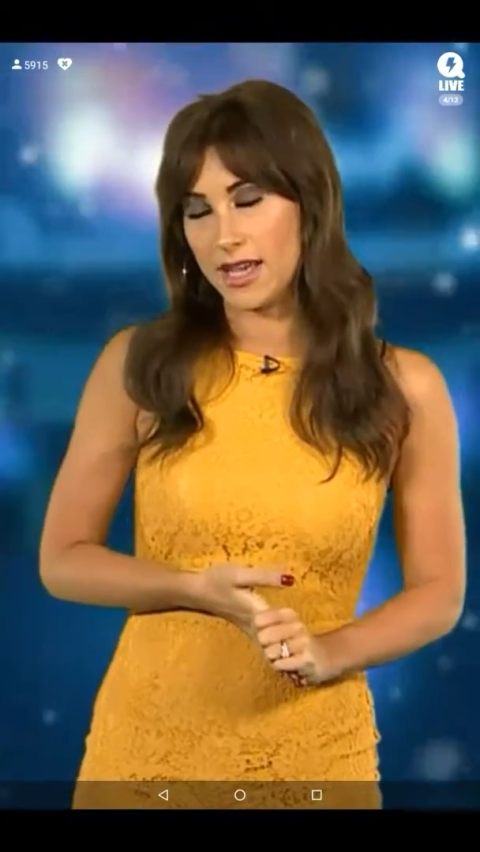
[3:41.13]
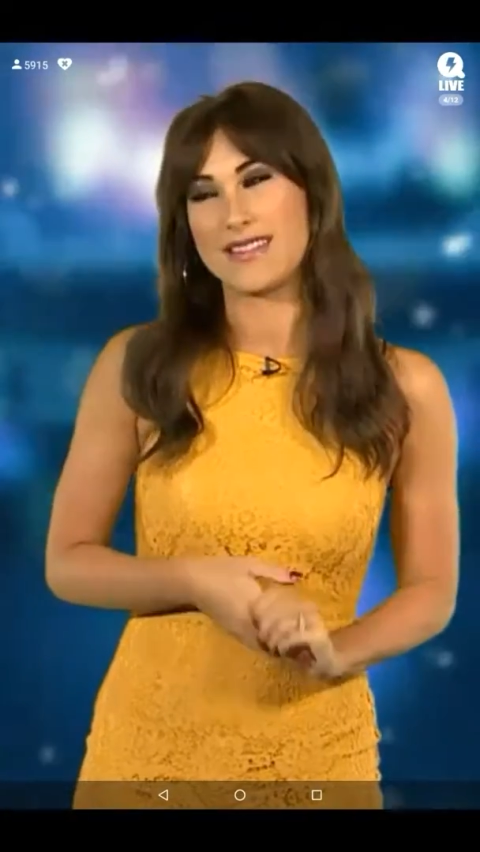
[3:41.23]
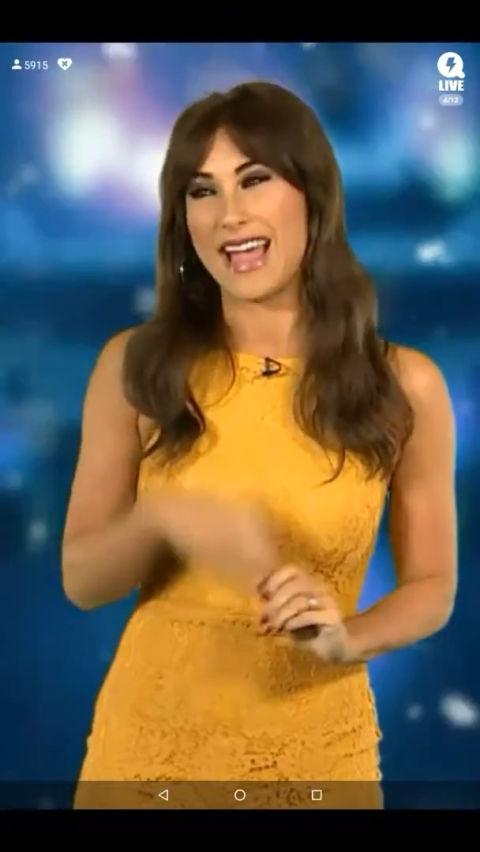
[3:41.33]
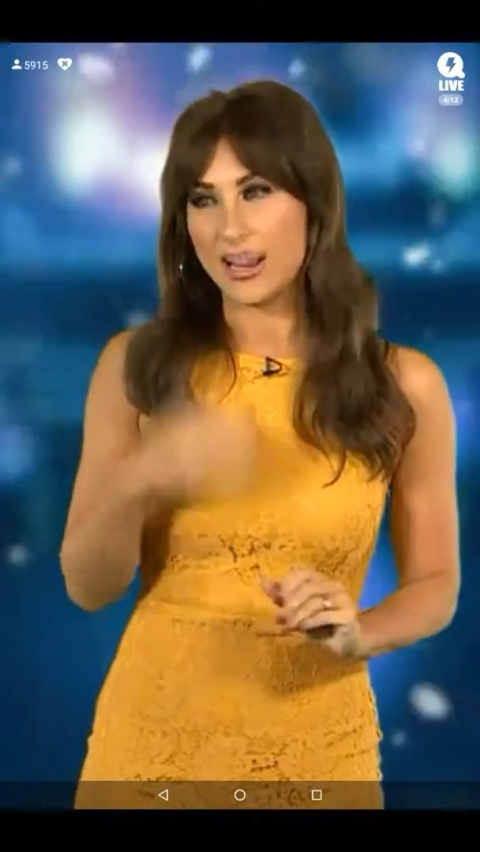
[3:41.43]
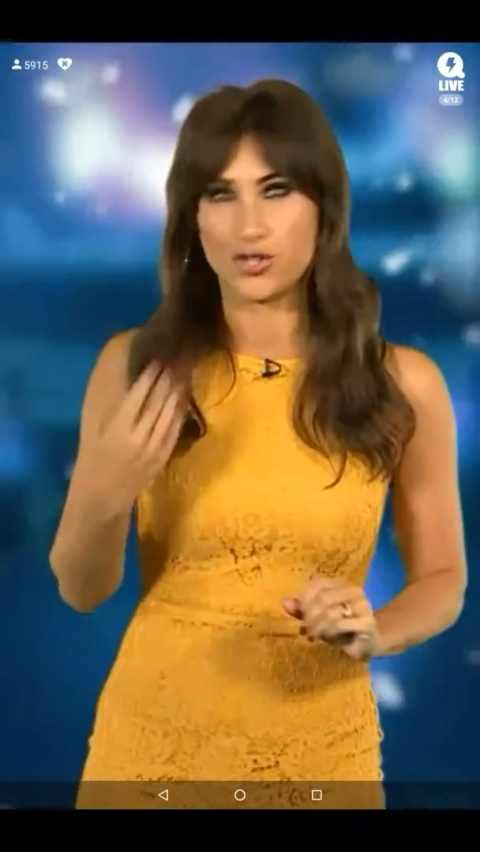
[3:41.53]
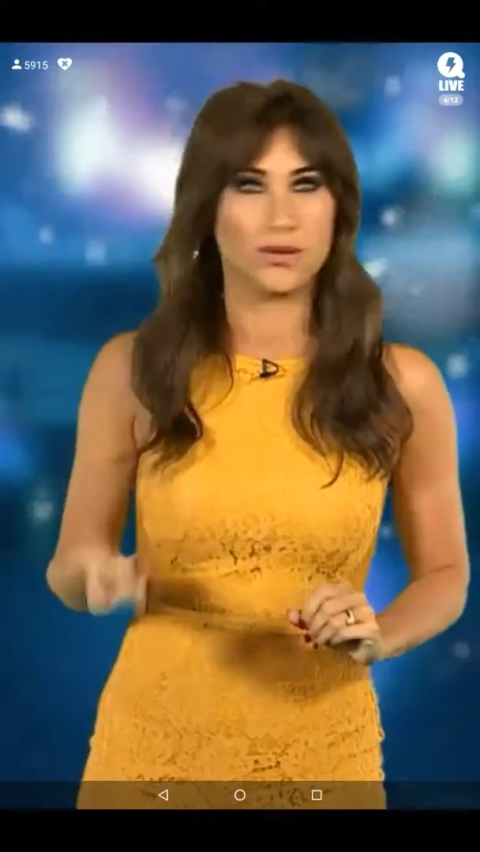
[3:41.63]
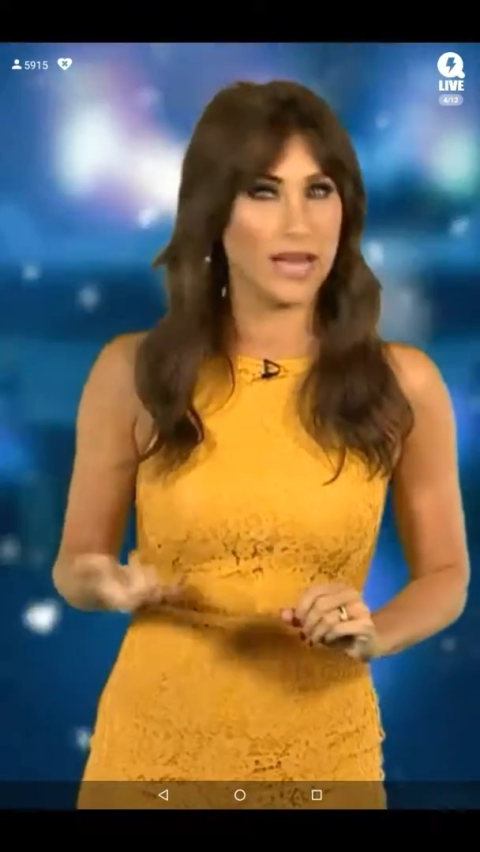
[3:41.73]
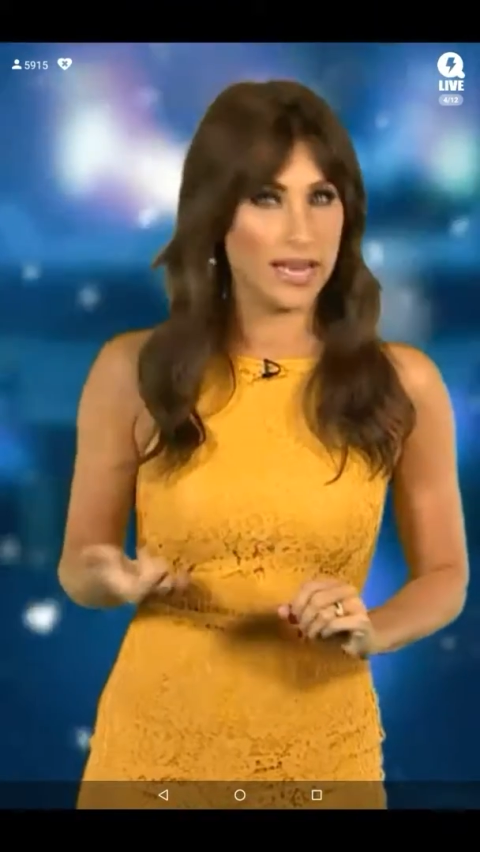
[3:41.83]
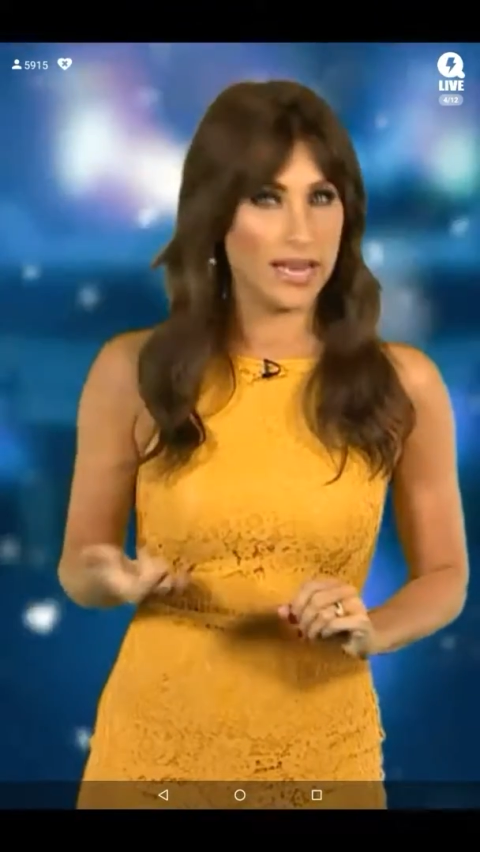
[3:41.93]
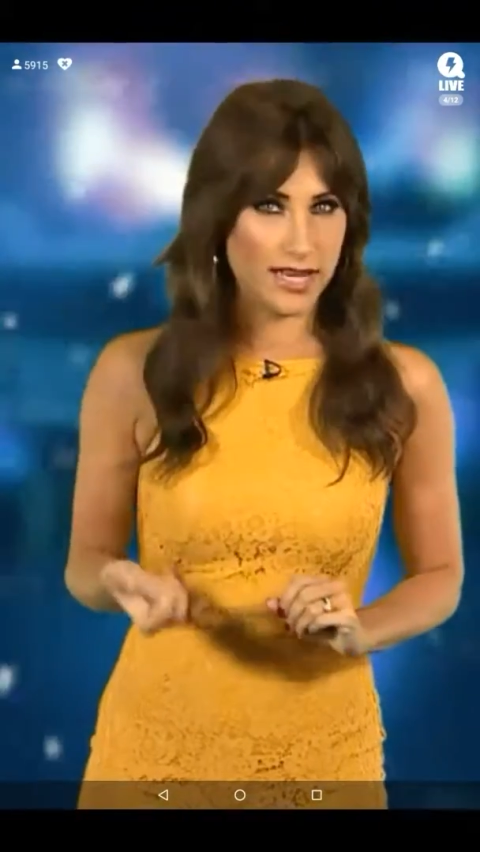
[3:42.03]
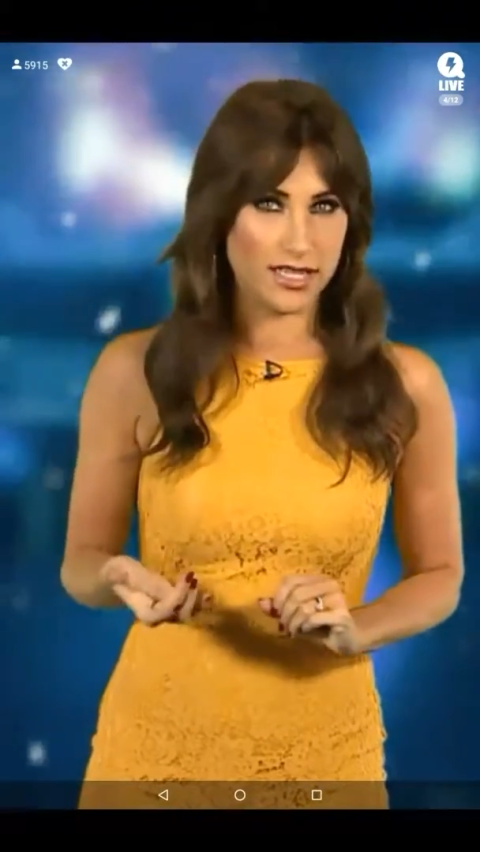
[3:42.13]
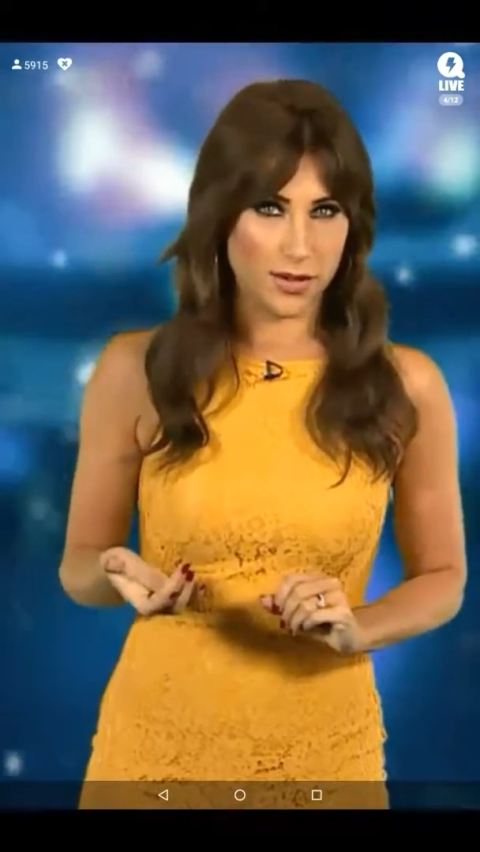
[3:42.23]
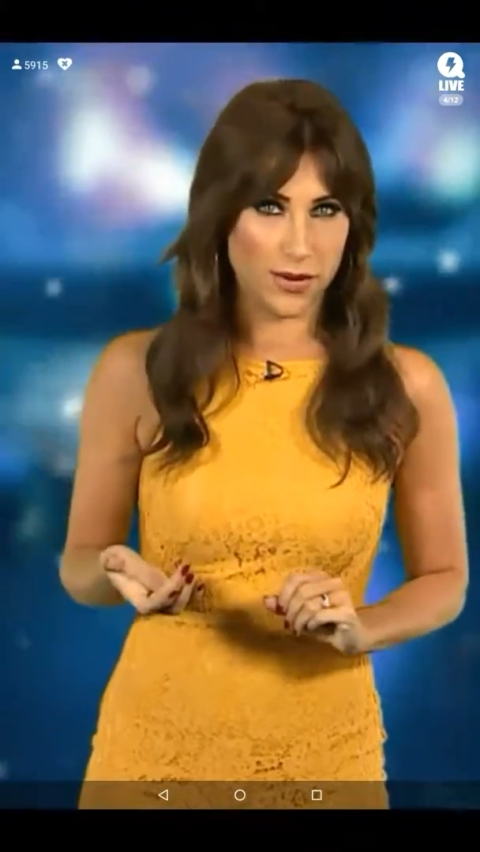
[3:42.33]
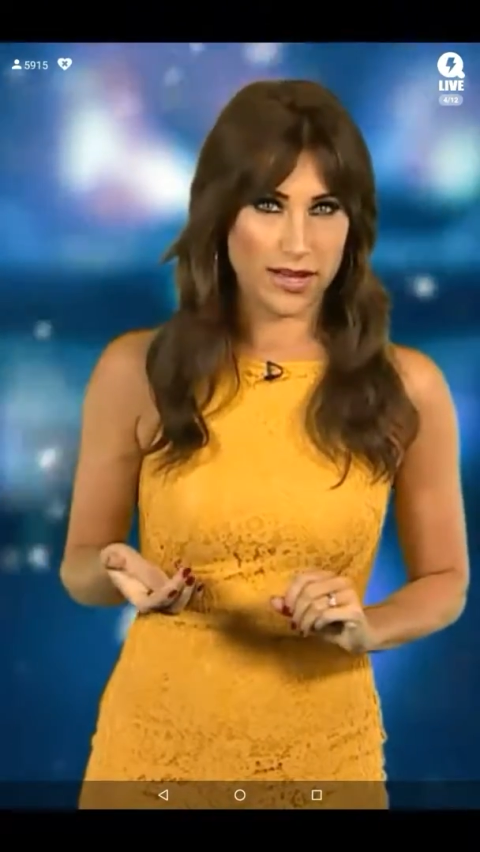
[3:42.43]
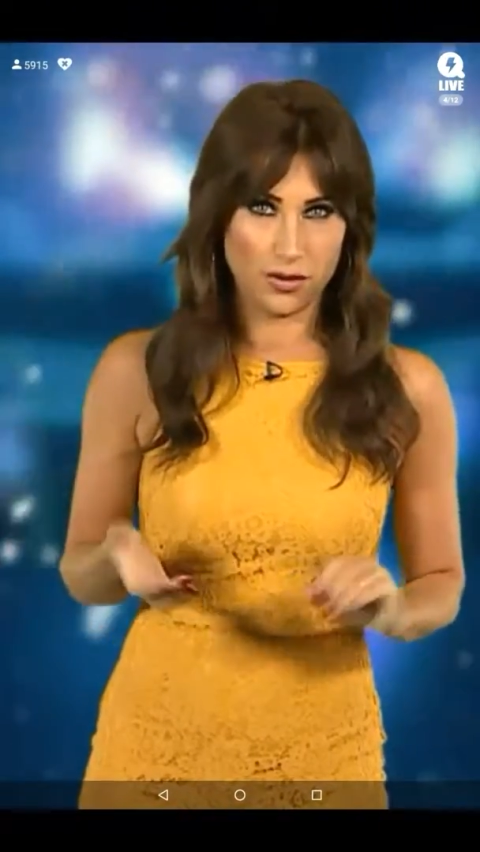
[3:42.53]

That's actual gladiators, by the way,